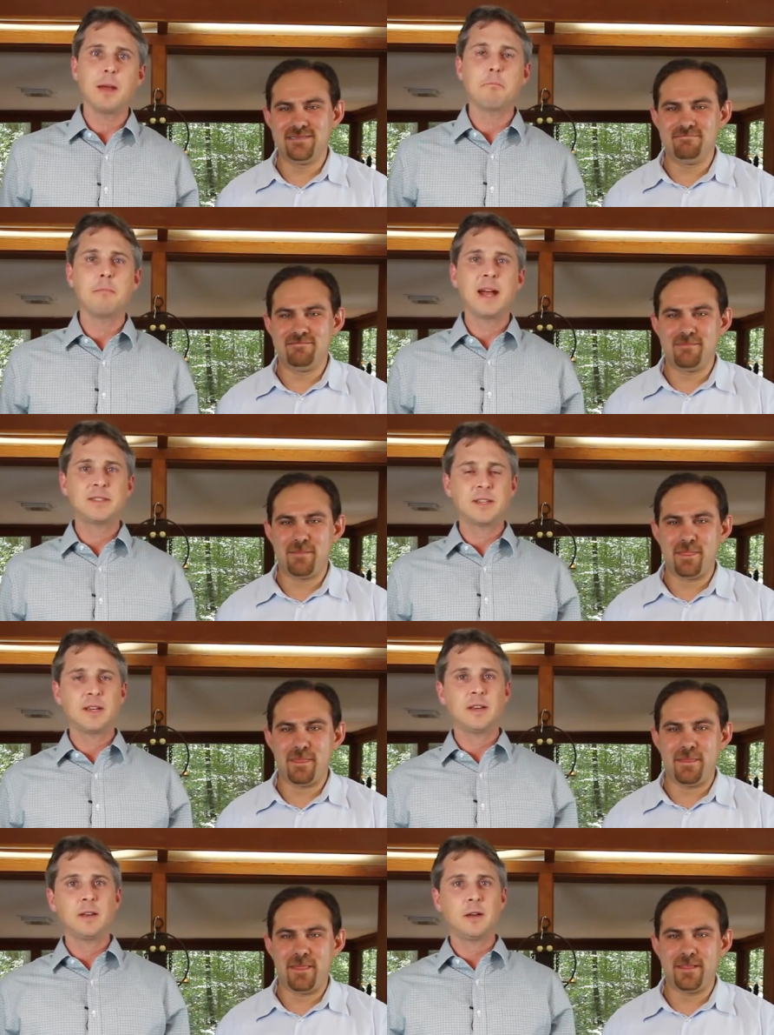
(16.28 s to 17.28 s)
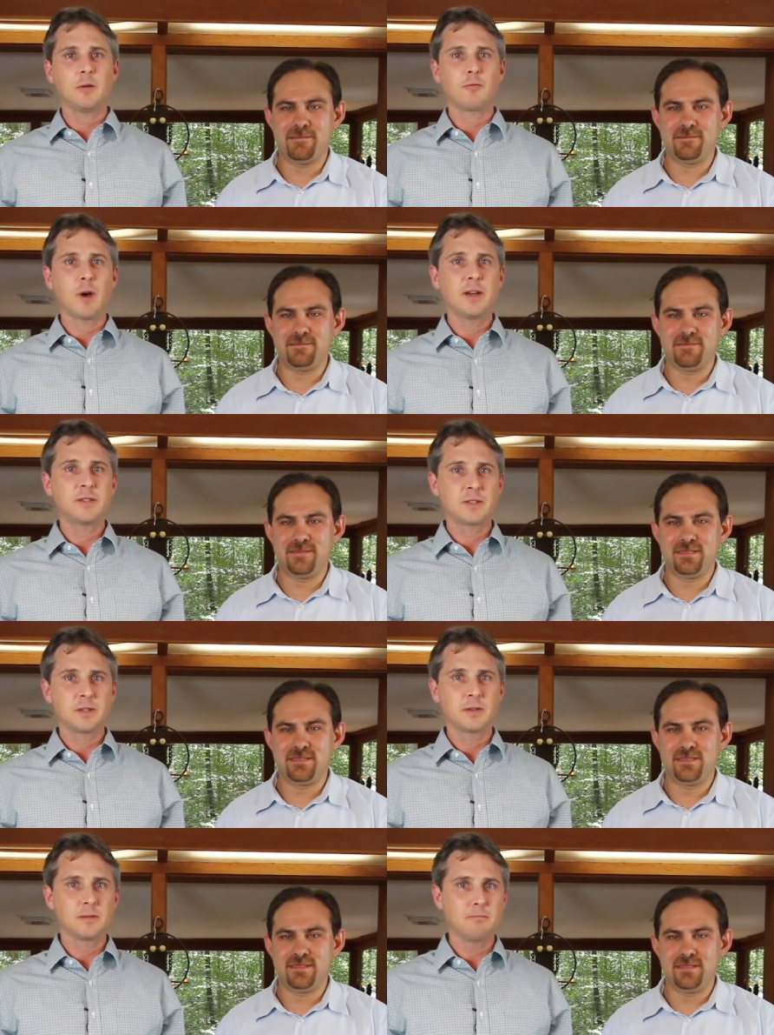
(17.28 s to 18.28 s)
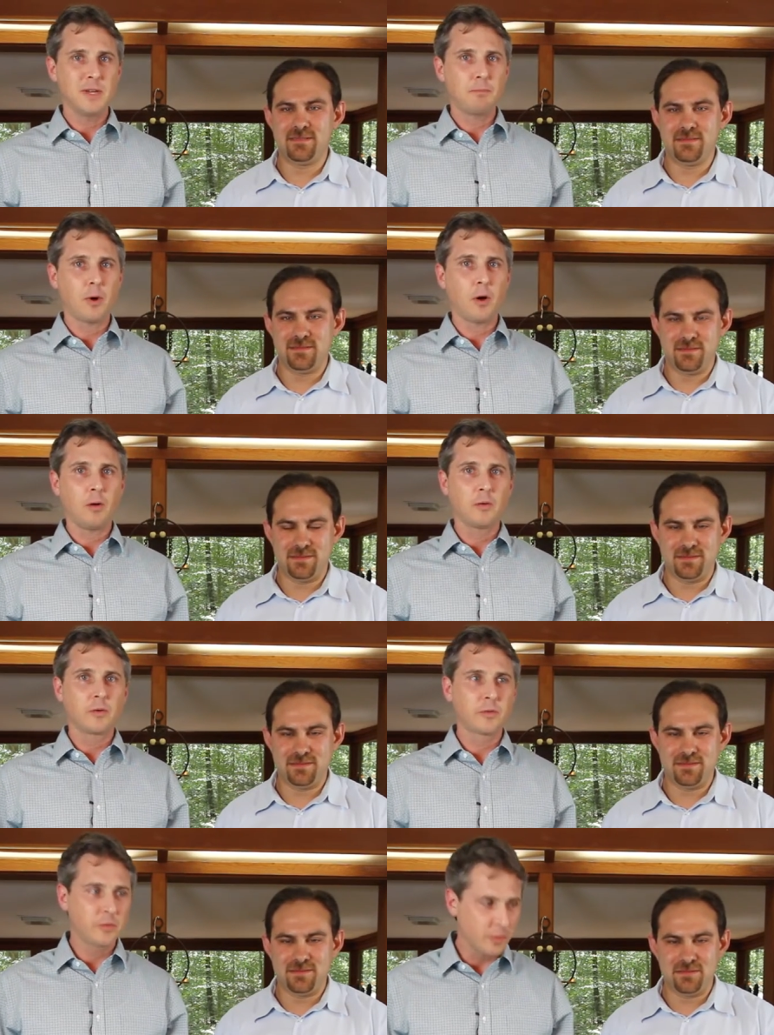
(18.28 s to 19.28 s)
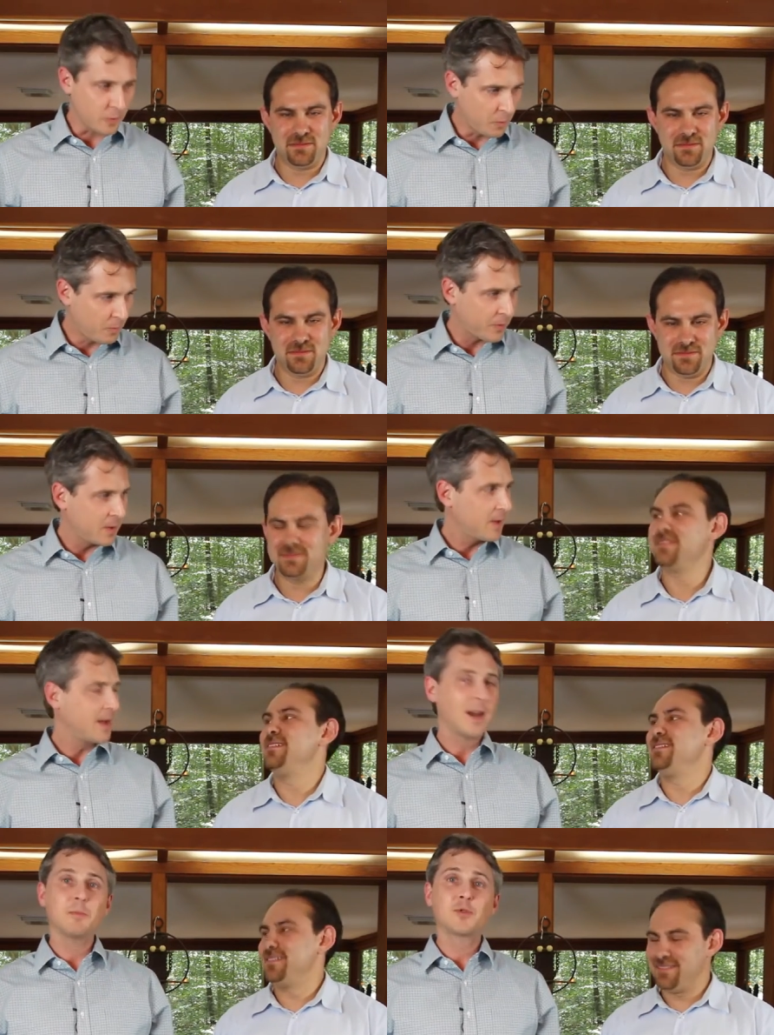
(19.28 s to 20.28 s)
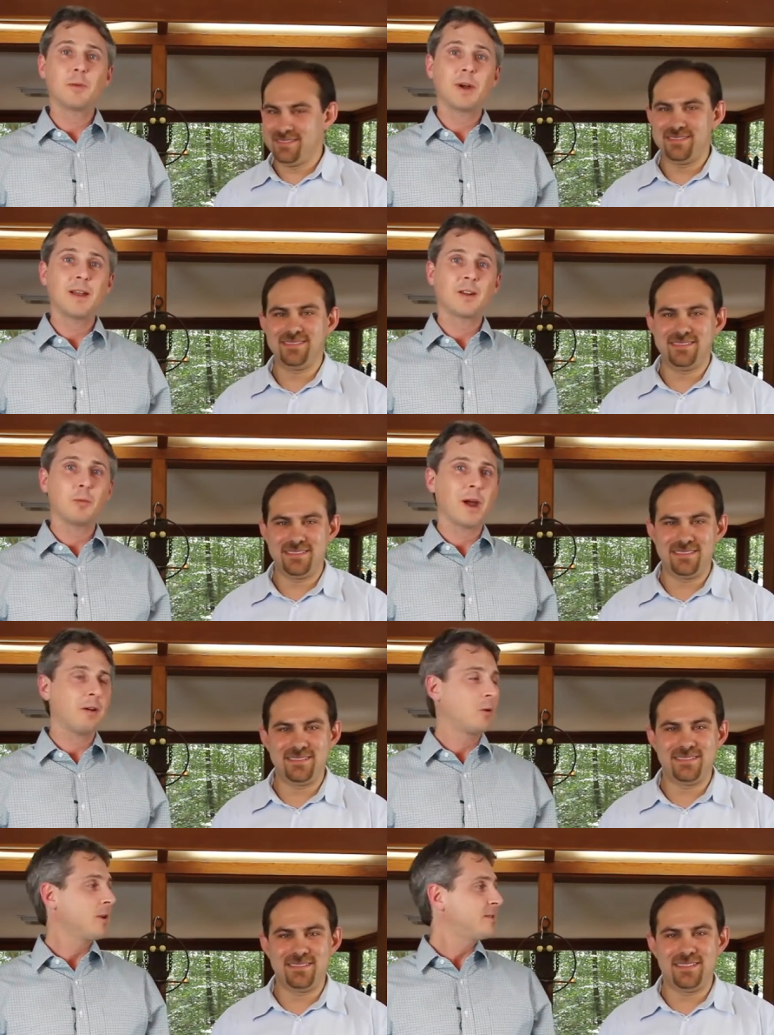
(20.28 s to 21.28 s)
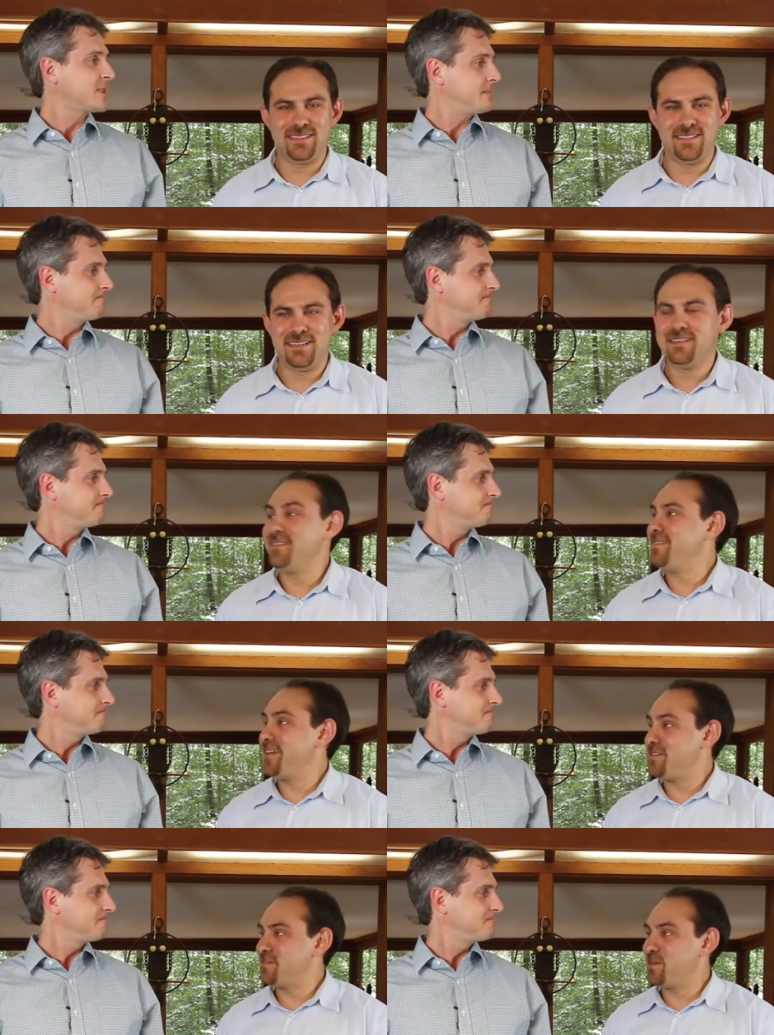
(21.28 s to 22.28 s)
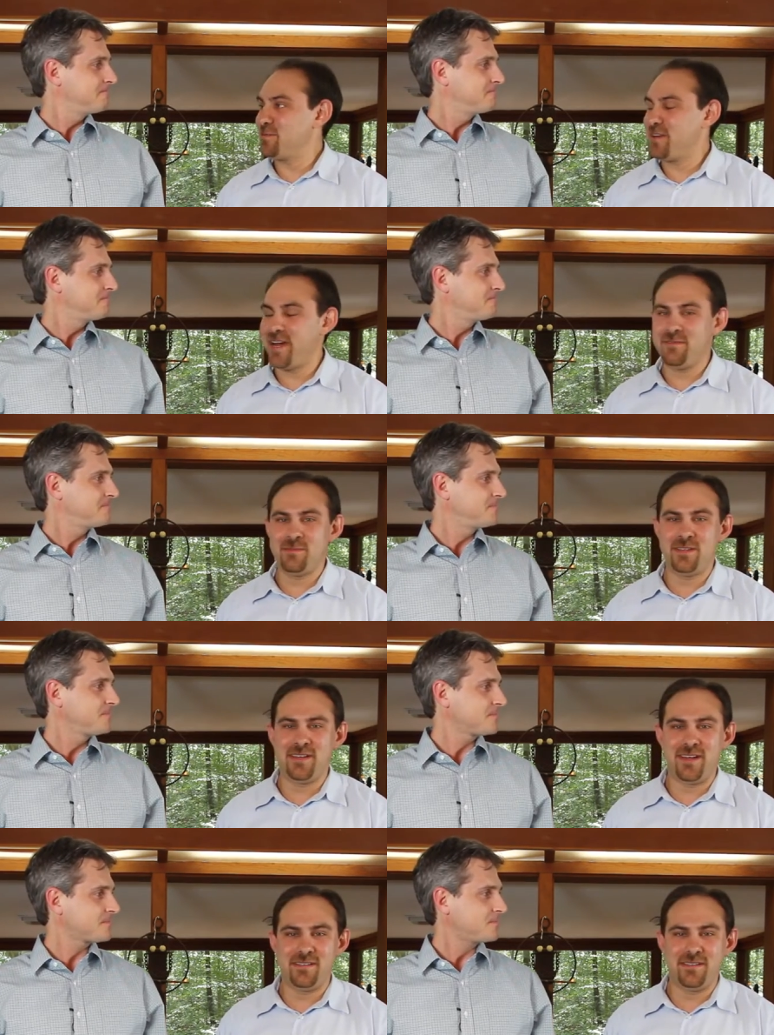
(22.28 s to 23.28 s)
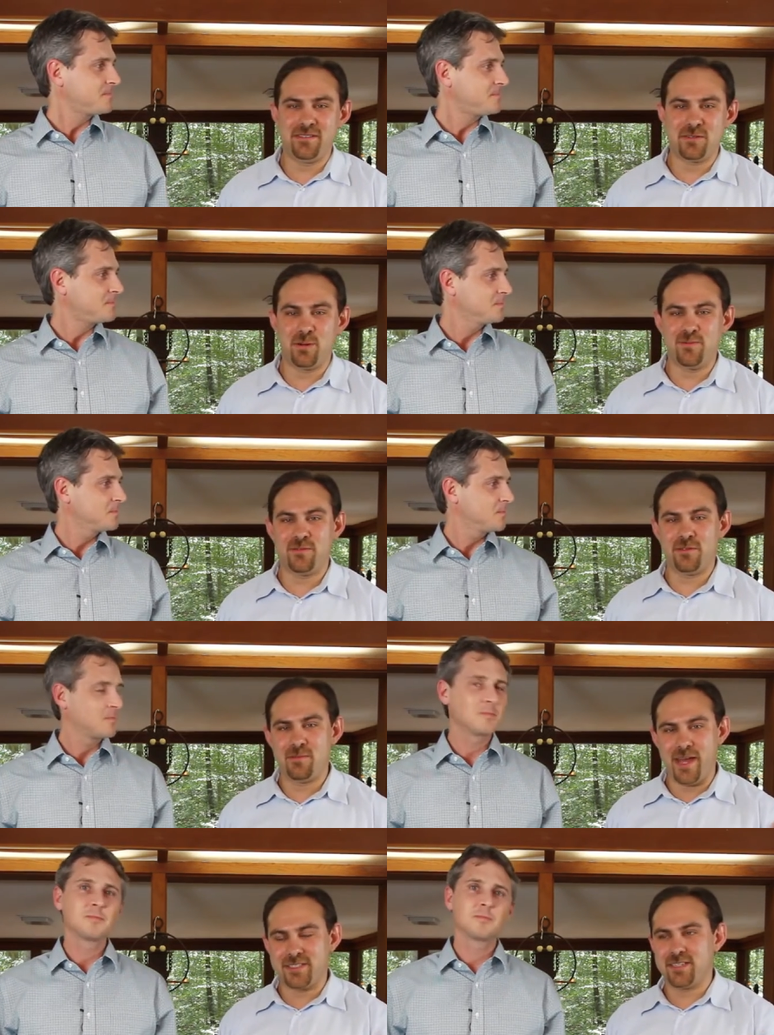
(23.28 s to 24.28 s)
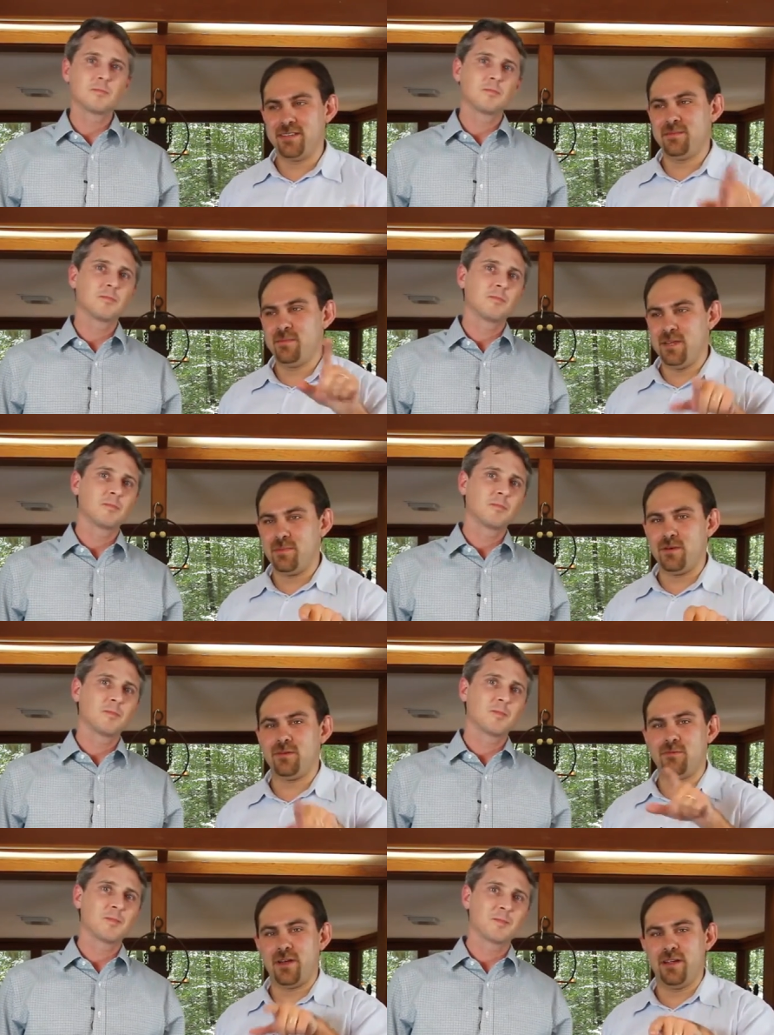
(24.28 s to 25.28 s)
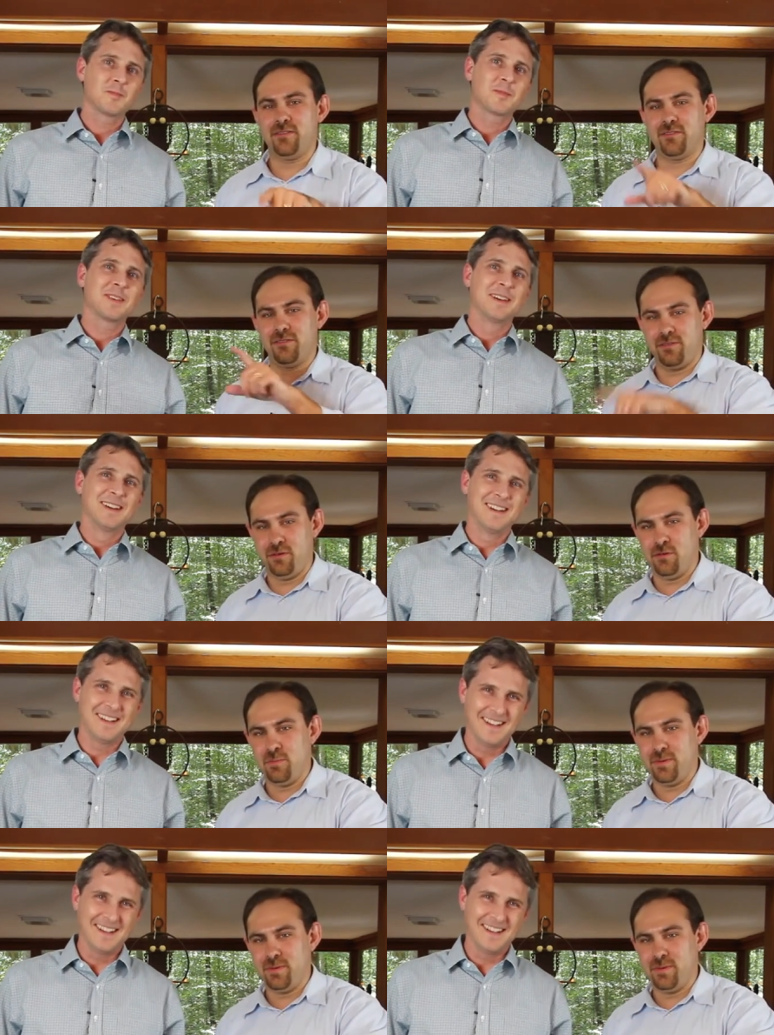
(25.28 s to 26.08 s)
Speaker 1: a Mexican rice meatball soup. And I'm joined by Dr. Barry Gorlitsky.
Speaker 2: Thank you so much for having me. And the term for the Mexican meatball rice soup